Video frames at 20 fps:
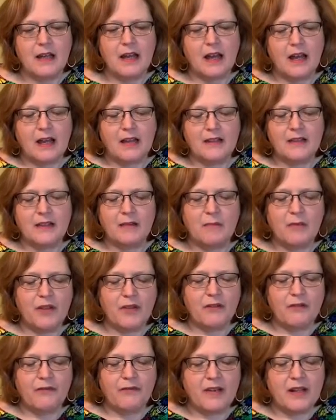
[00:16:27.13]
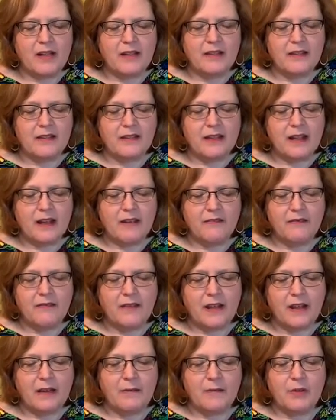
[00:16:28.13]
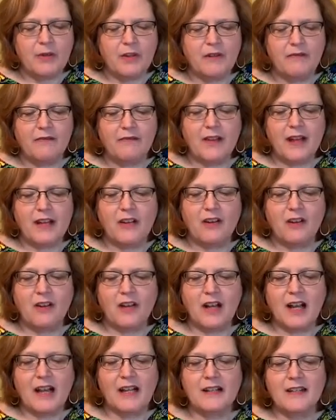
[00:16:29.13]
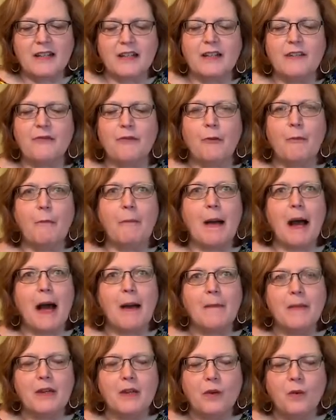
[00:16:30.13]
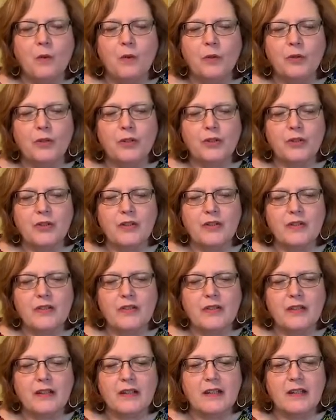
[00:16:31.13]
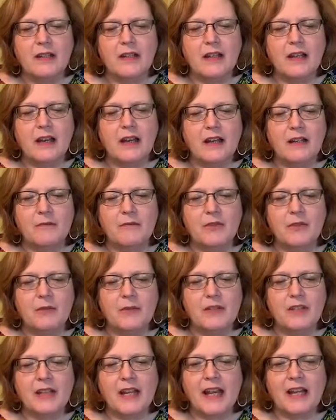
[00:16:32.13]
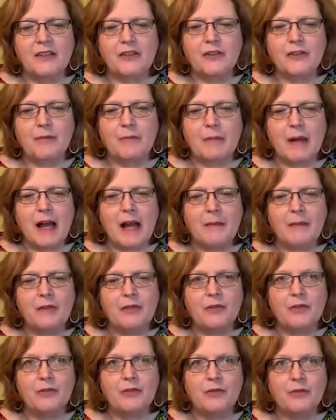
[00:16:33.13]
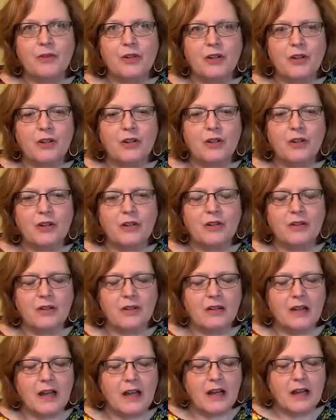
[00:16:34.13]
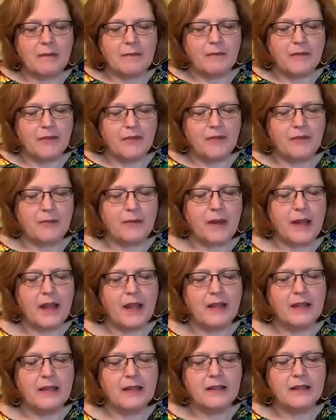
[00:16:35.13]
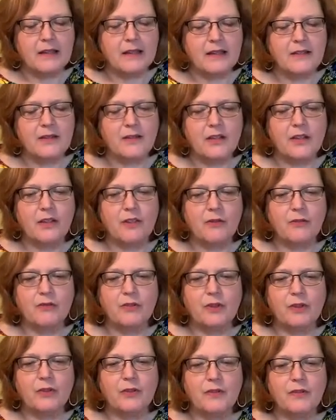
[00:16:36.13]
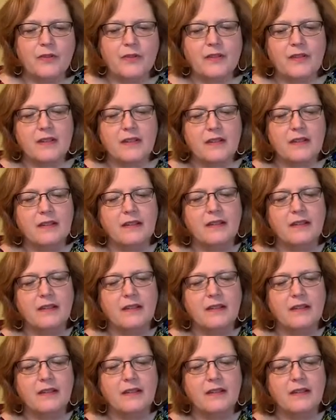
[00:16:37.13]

uh, some other fun stuff, um, you can find all kinds of different bobbin holders um, to attach your bobbin to your um, thread, so you don't lose,